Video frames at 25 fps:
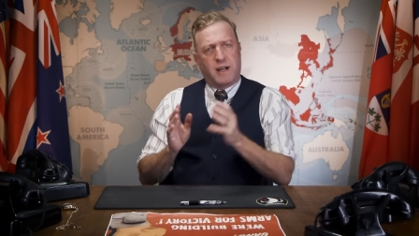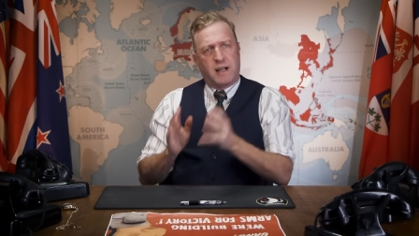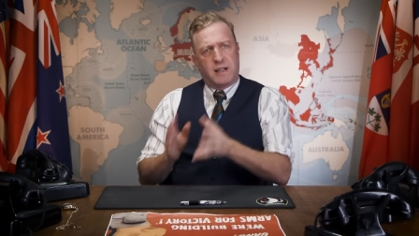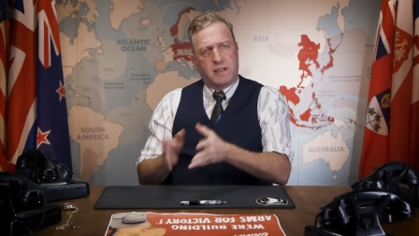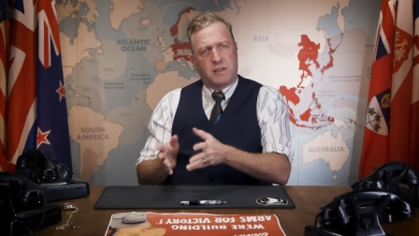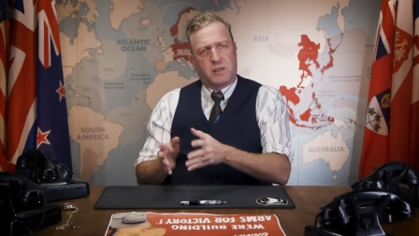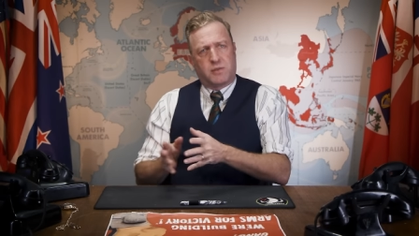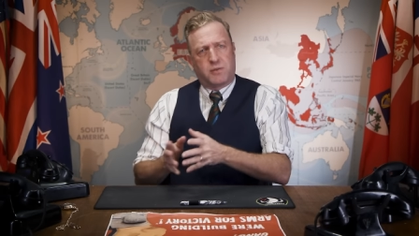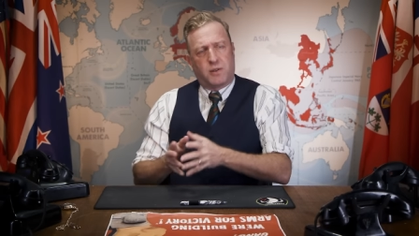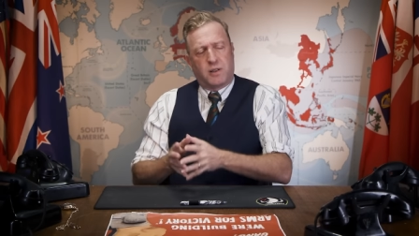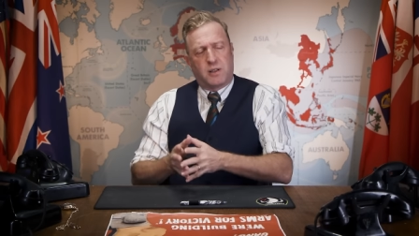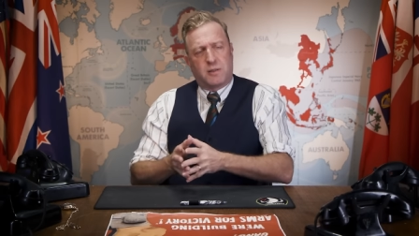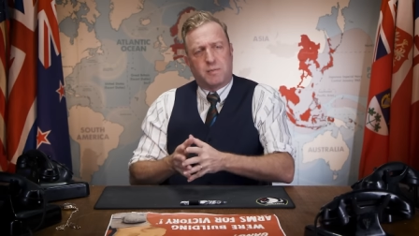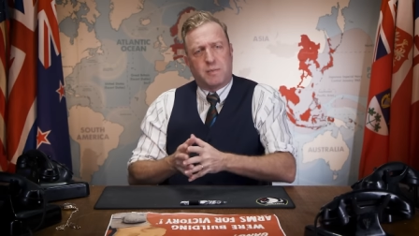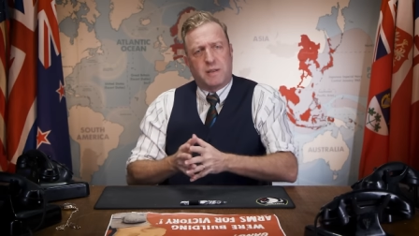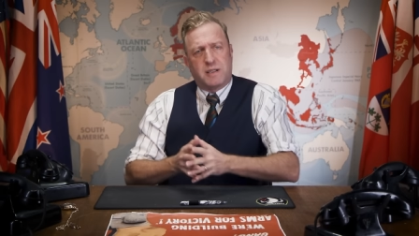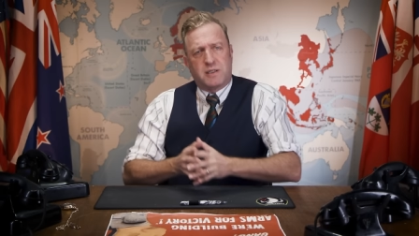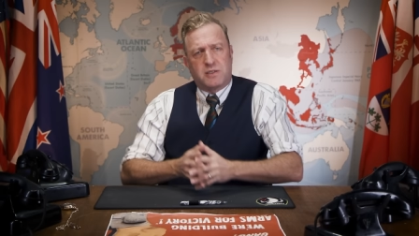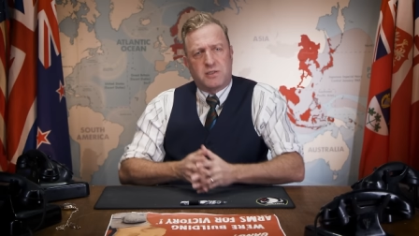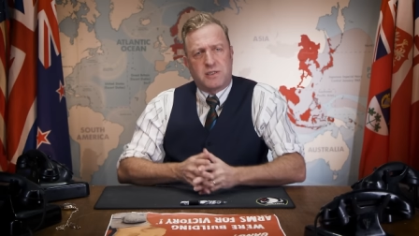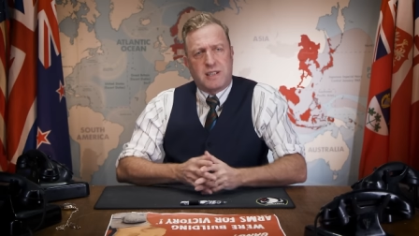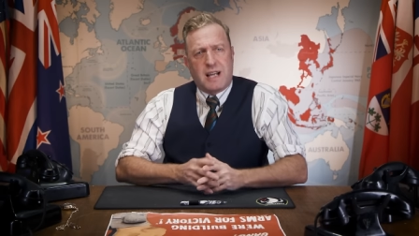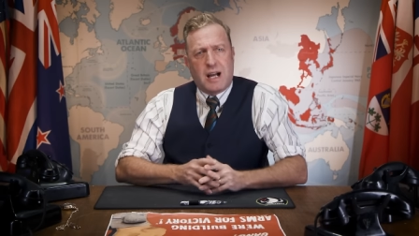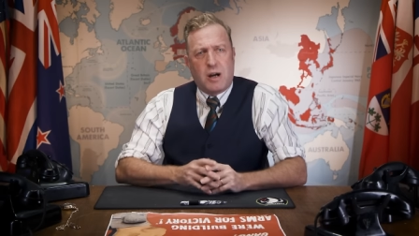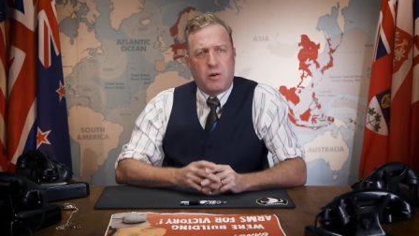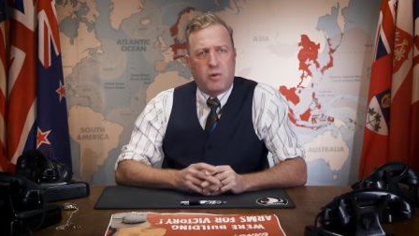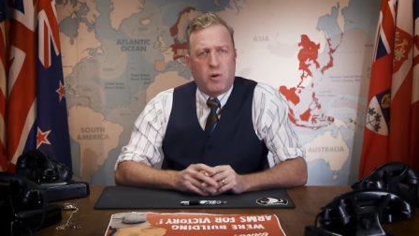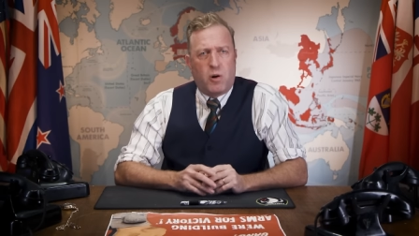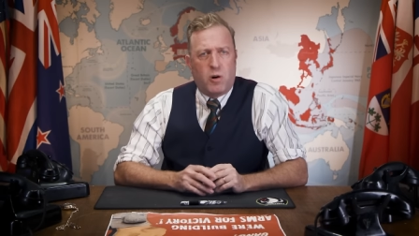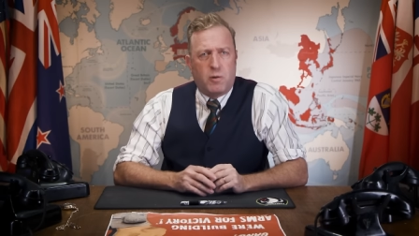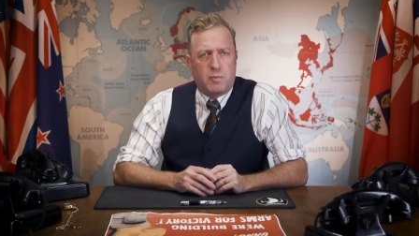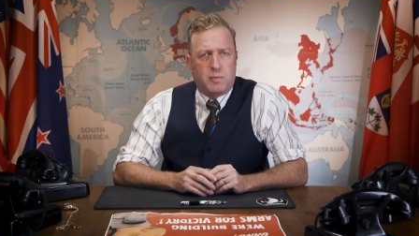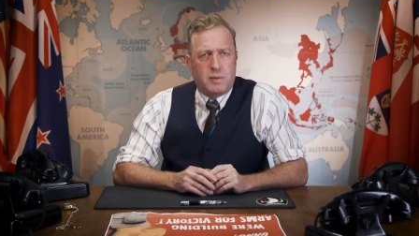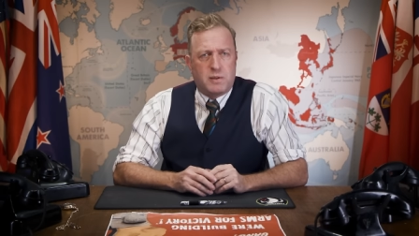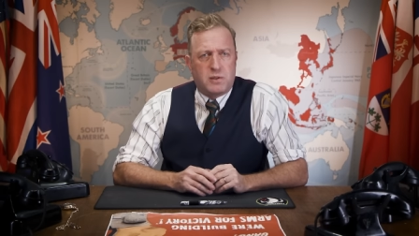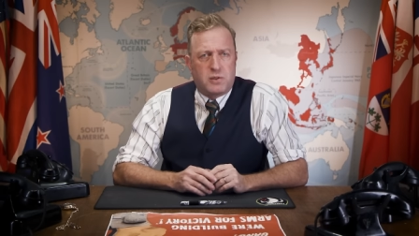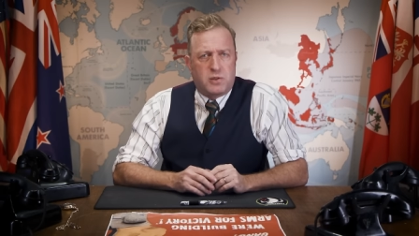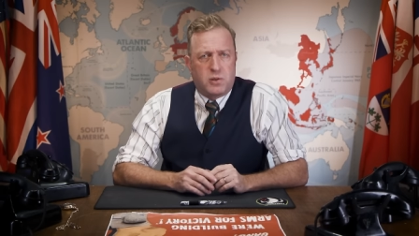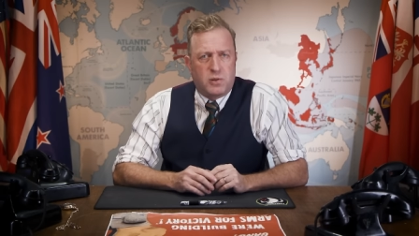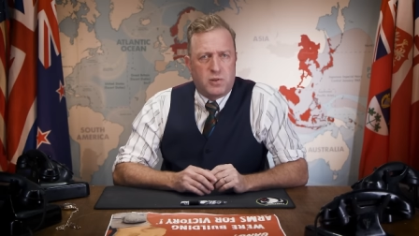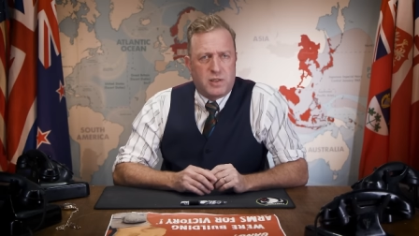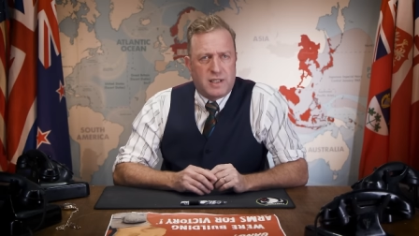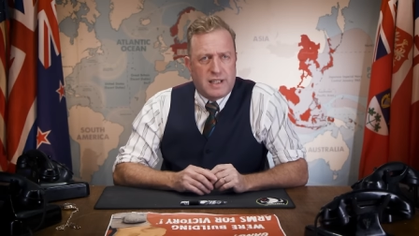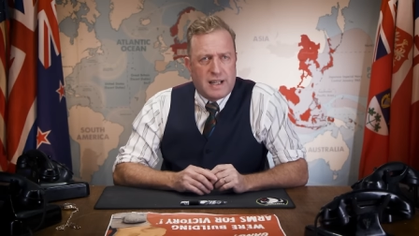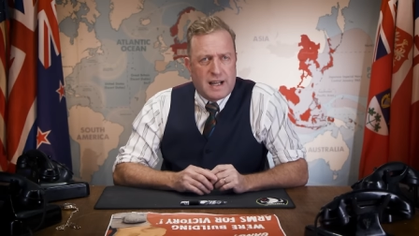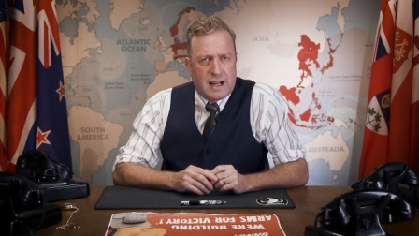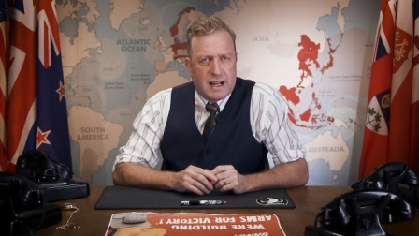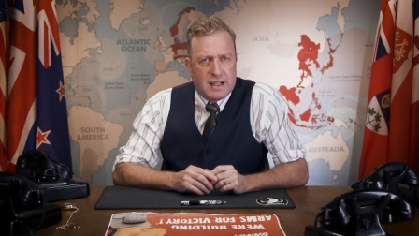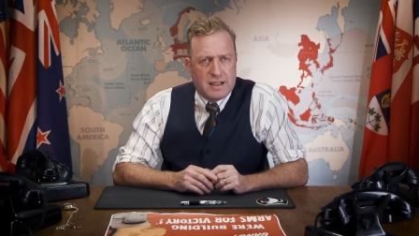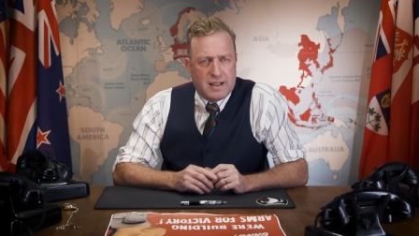Antwerp is now open to
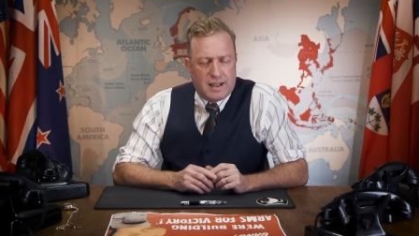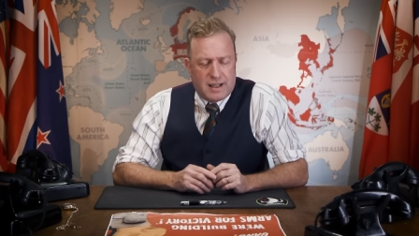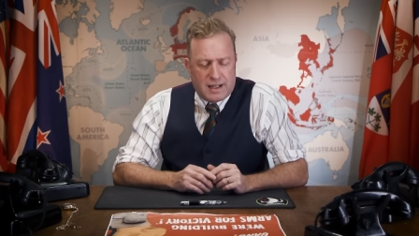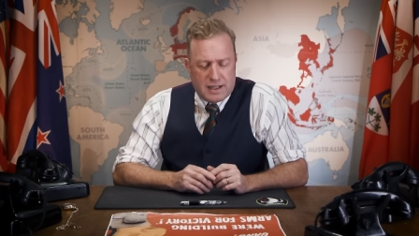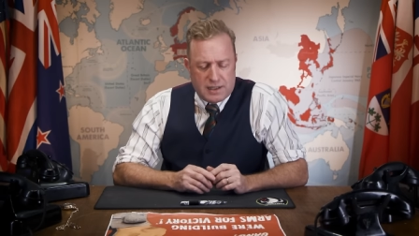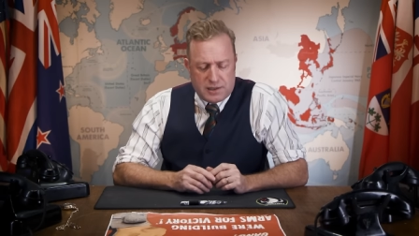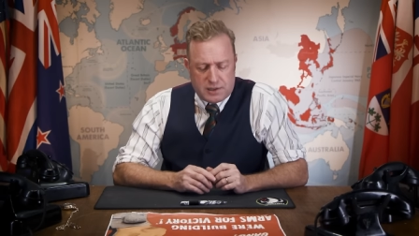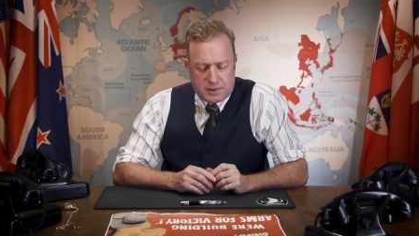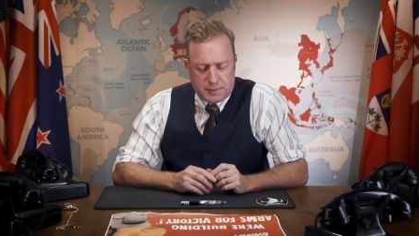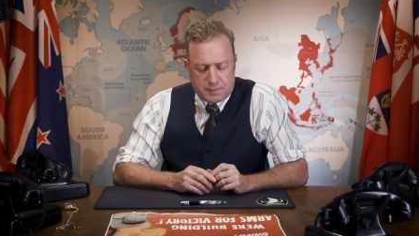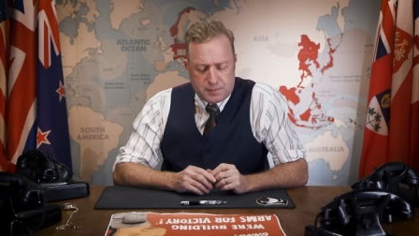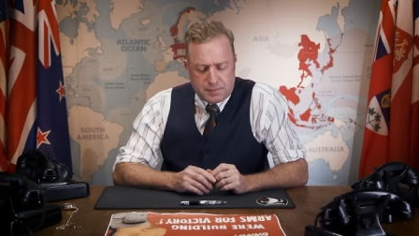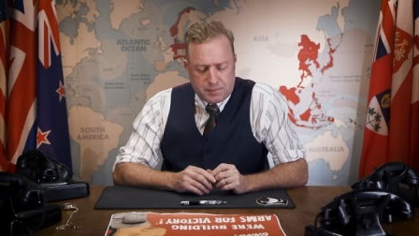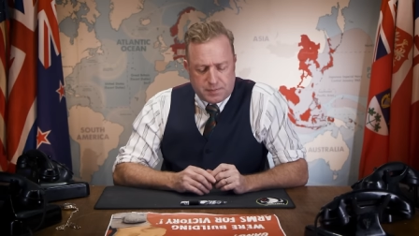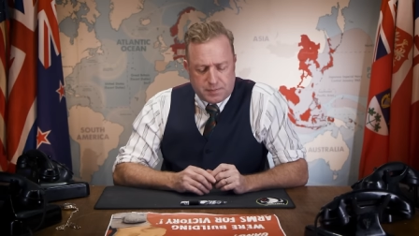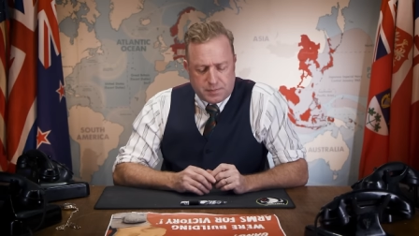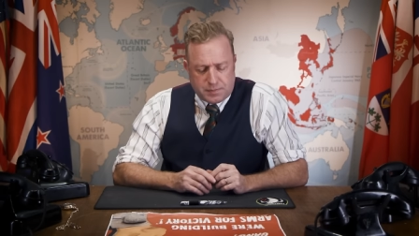the Allies.